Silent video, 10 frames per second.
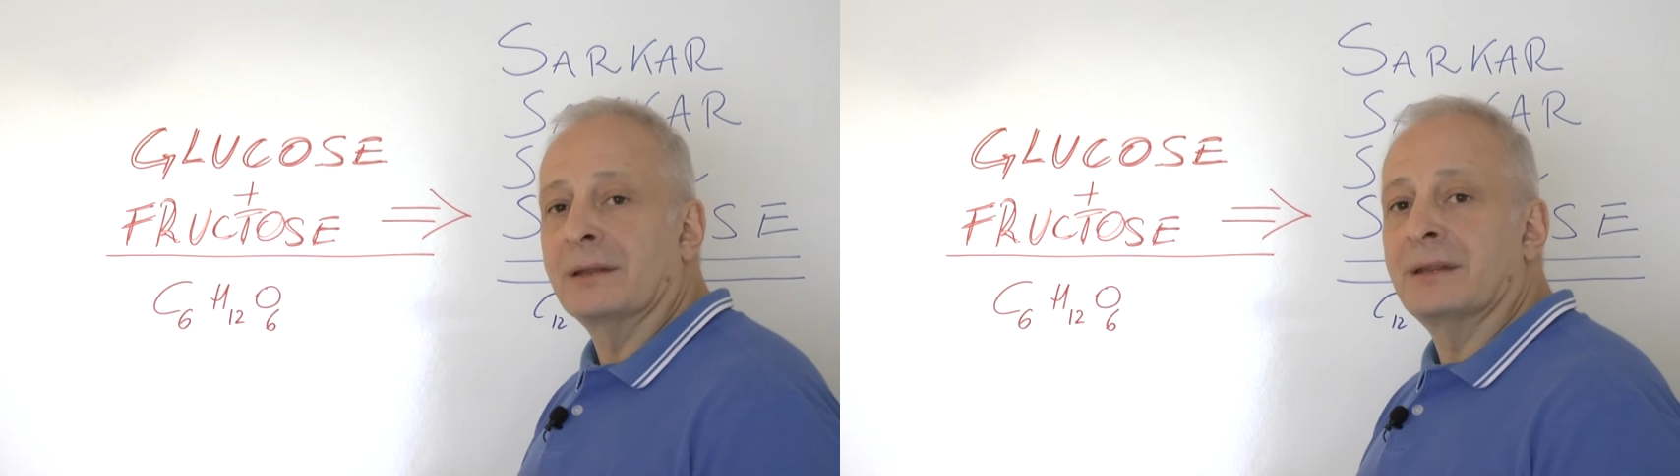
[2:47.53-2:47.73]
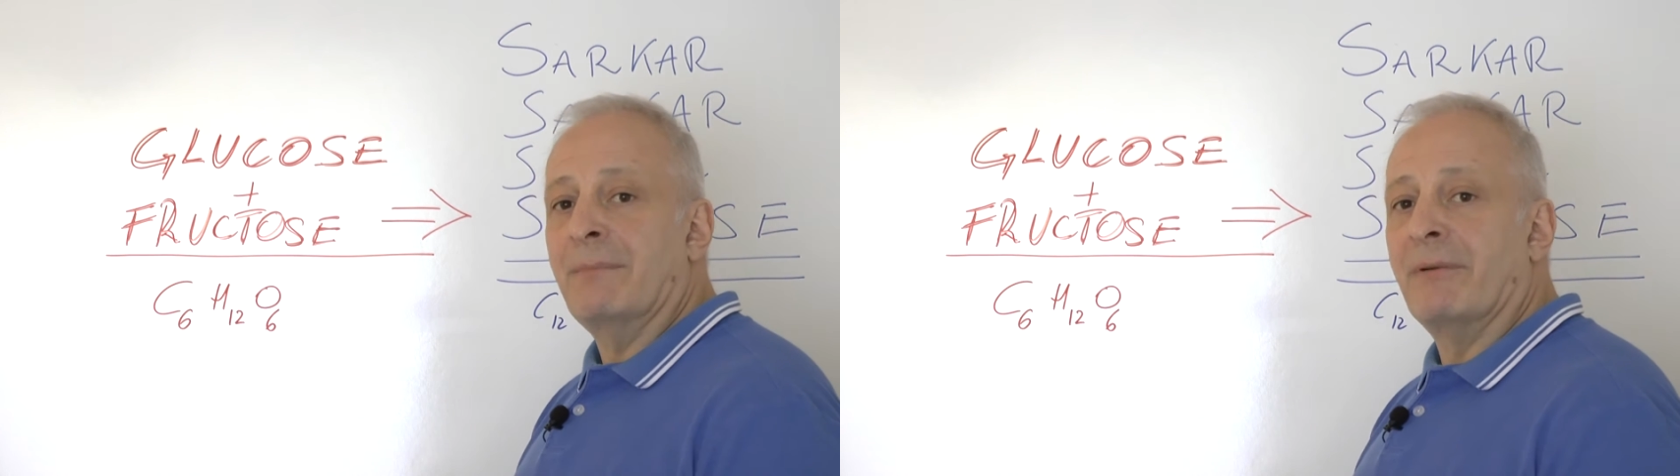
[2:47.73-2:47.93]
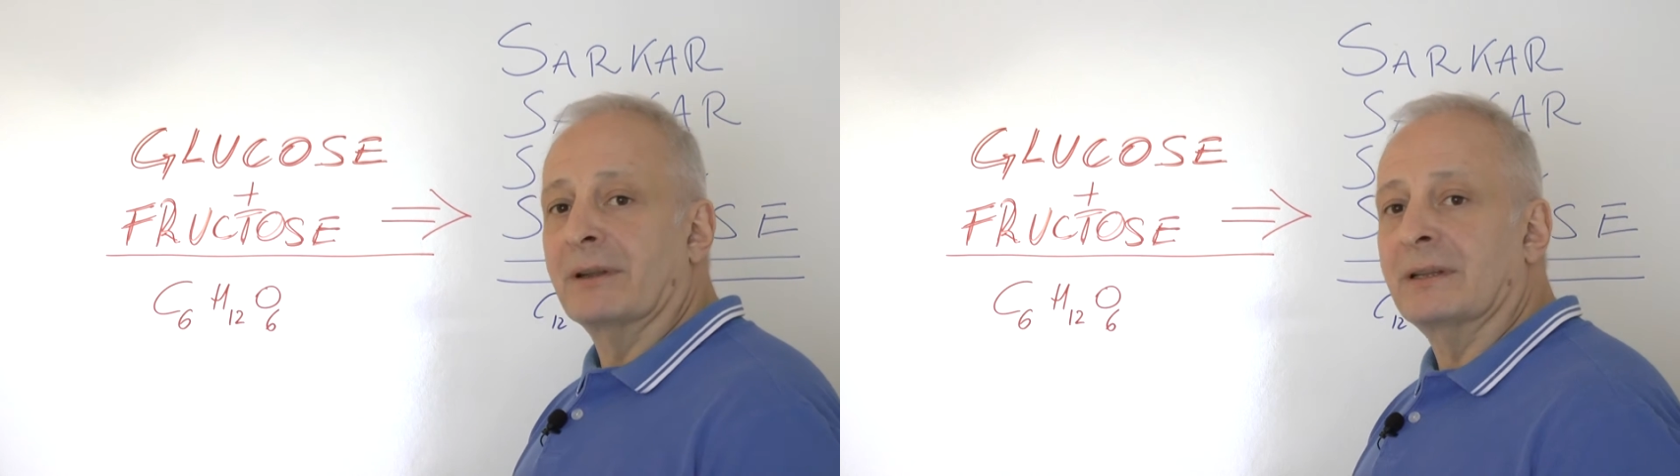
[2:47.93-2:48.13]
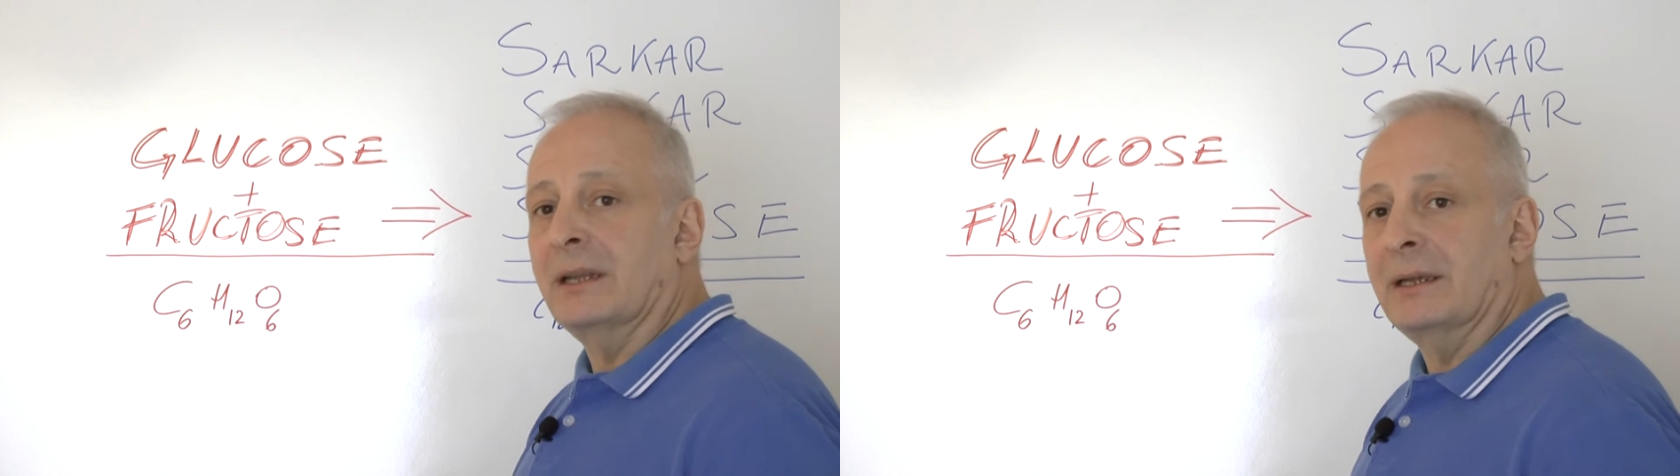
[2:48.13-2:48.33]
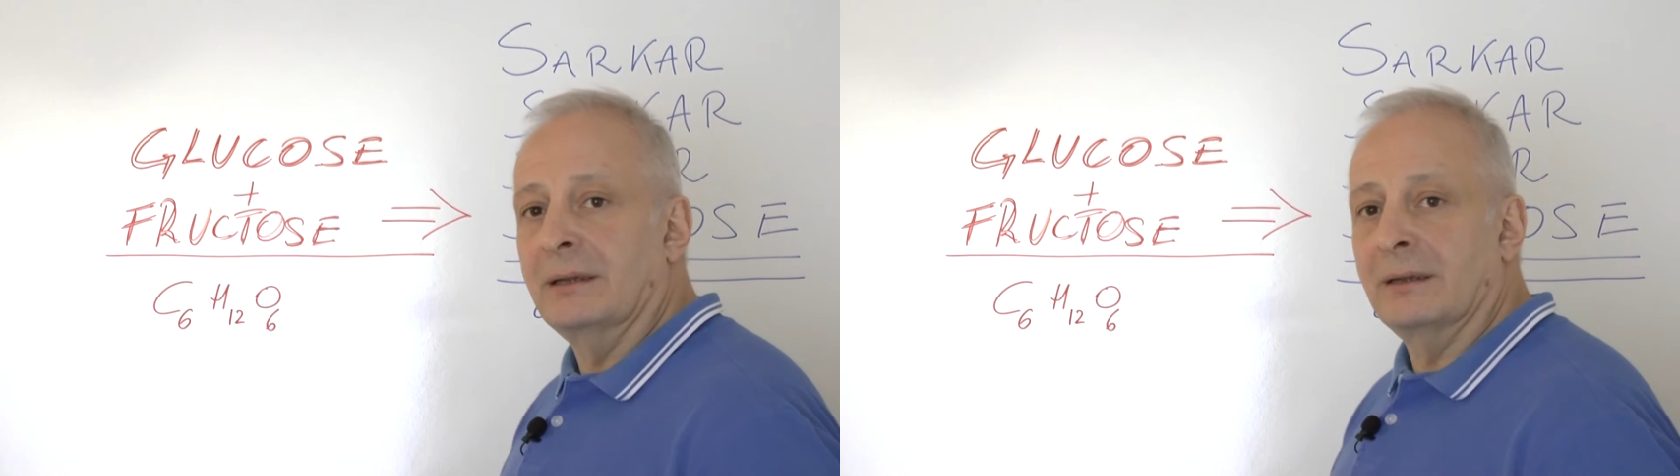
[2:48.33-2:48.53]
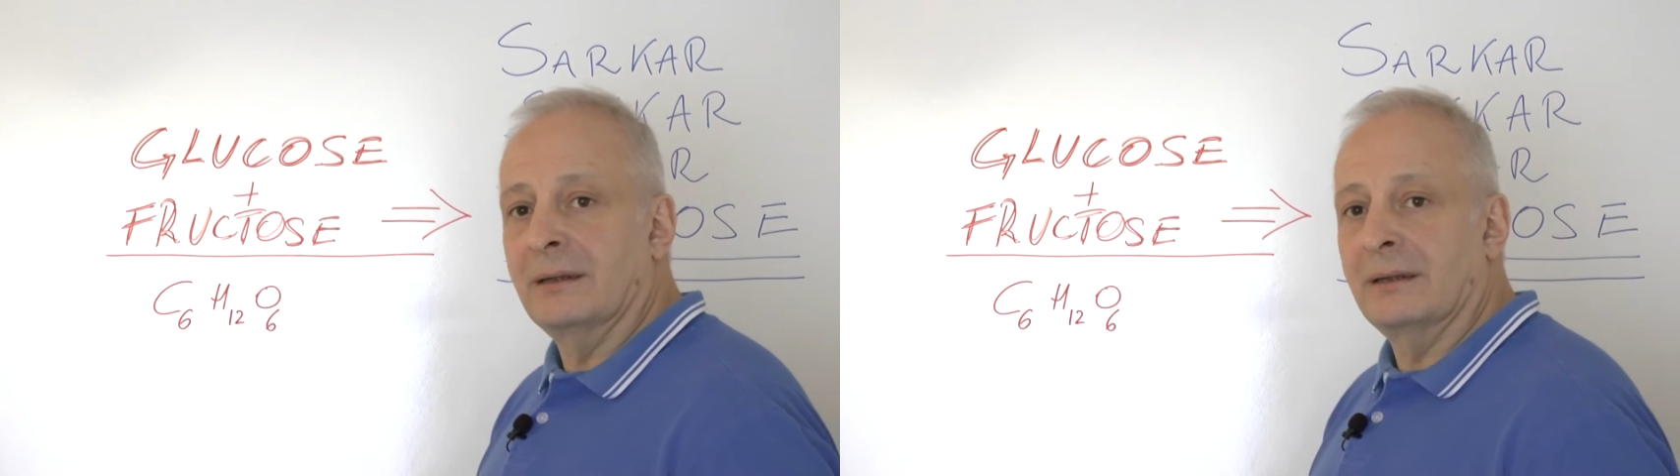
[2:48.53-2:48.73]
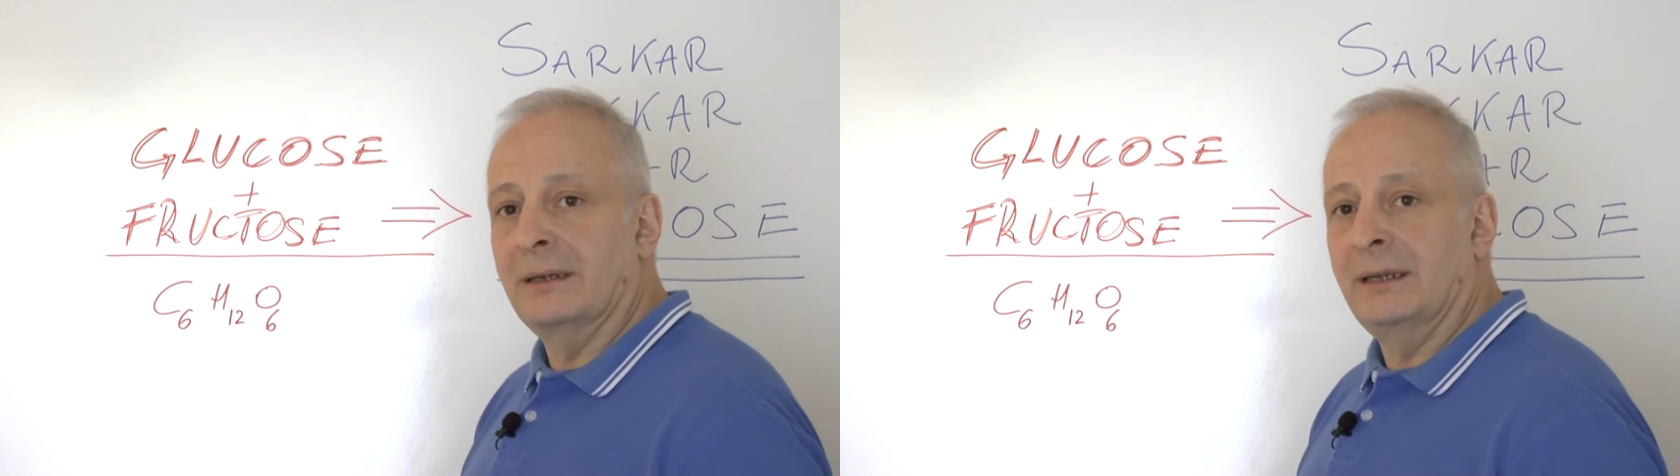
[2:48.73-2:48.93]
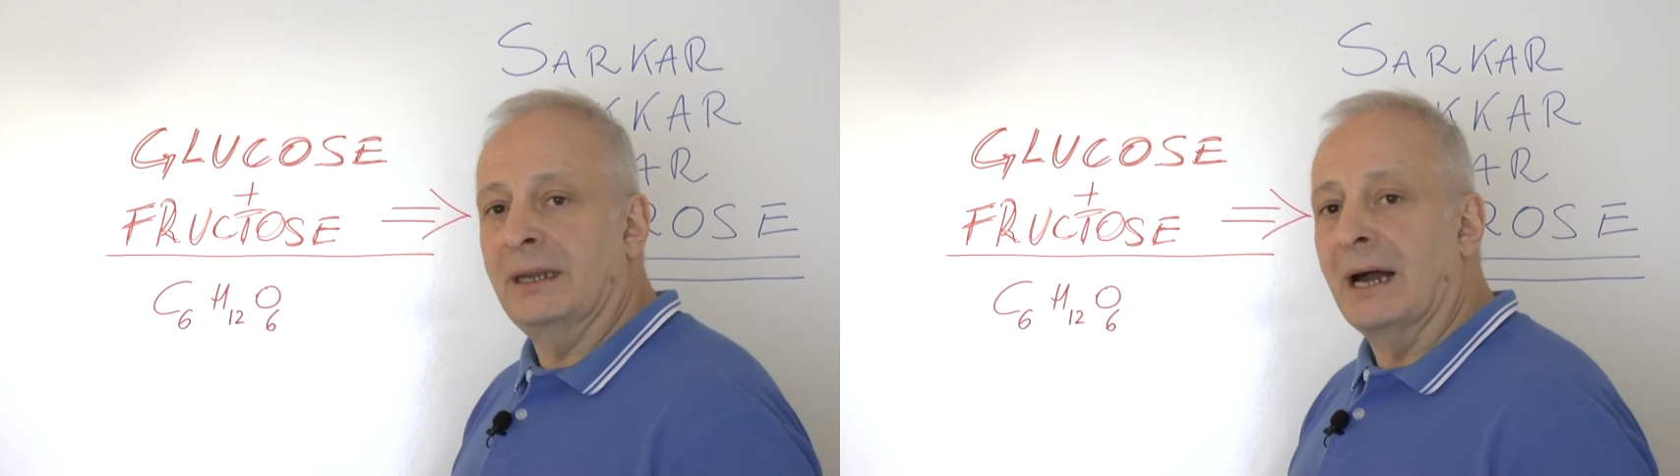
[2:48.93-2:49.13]
separately
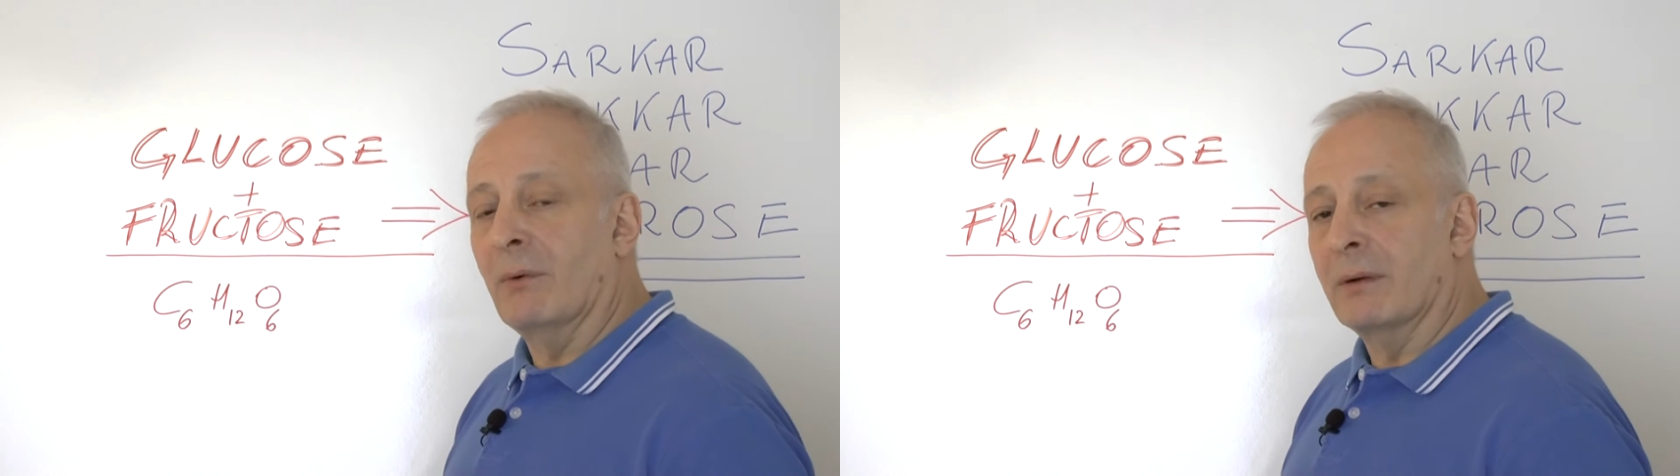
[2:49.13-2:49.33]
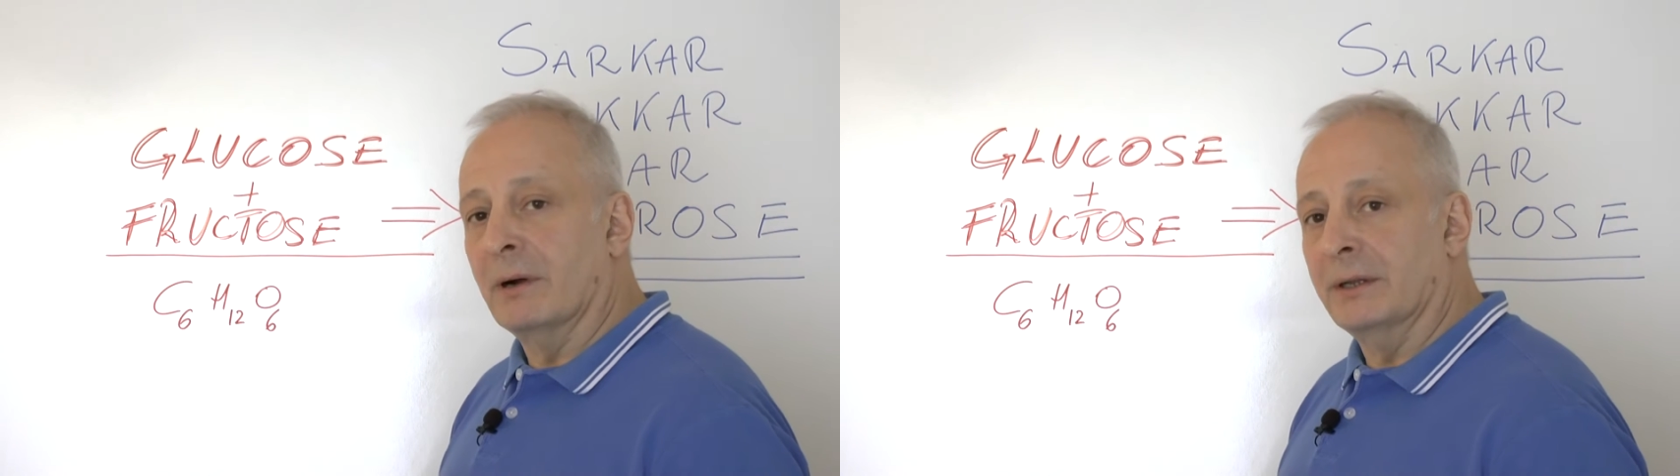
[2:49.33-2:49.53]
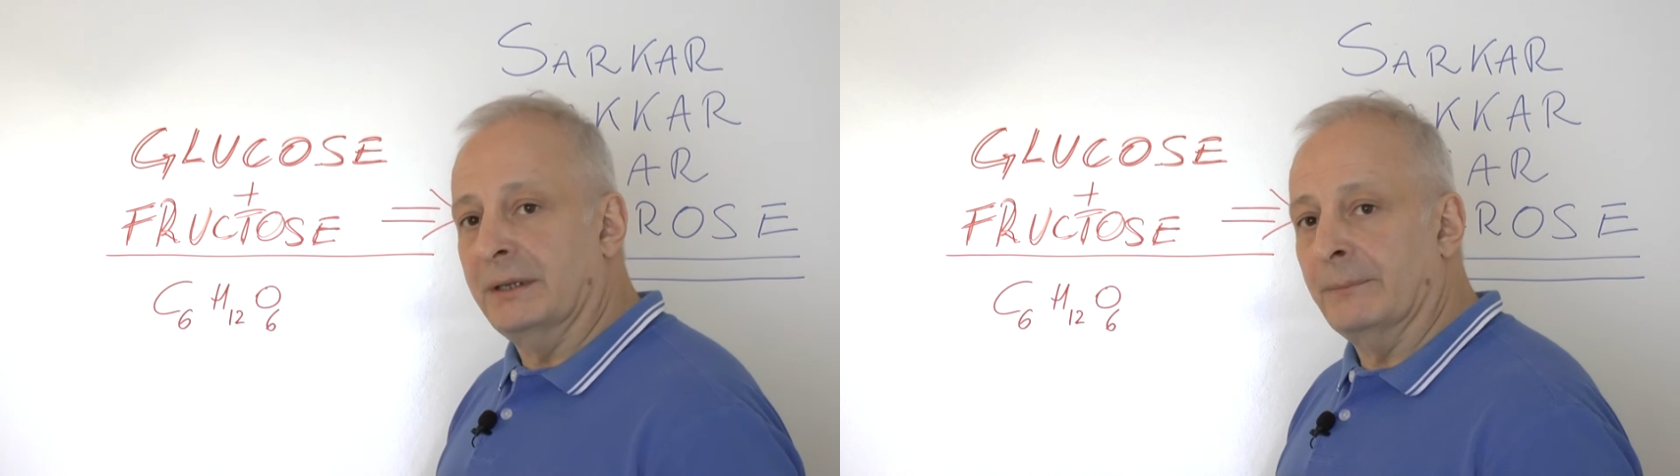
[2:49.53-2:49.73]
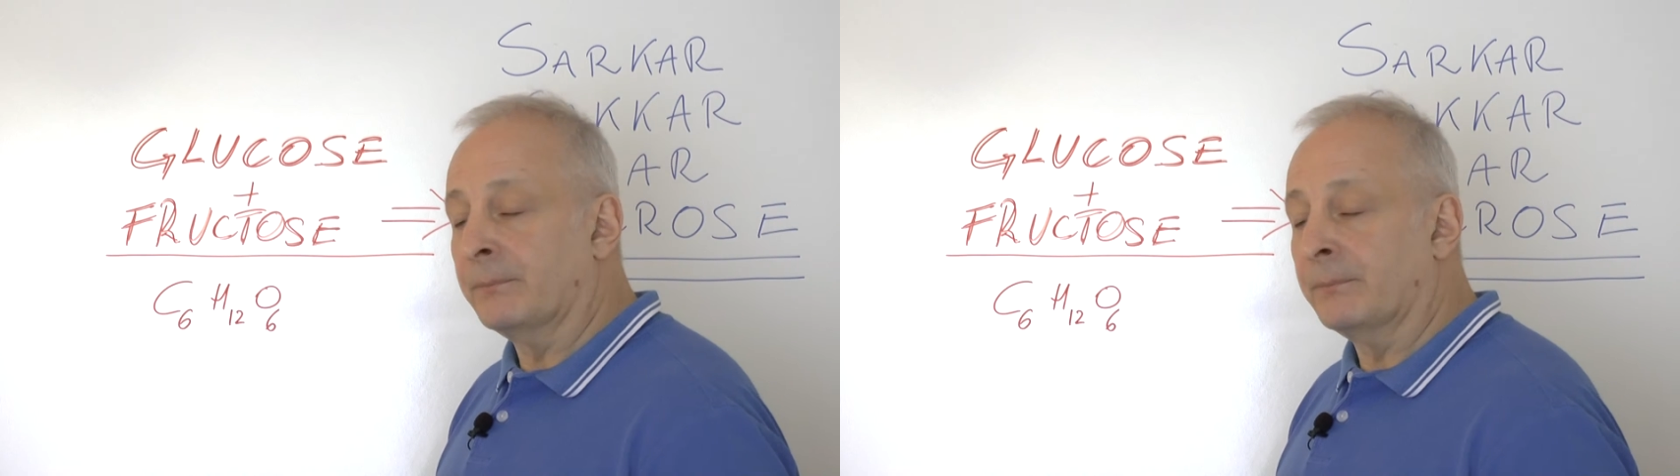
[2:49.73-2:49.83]
in our body.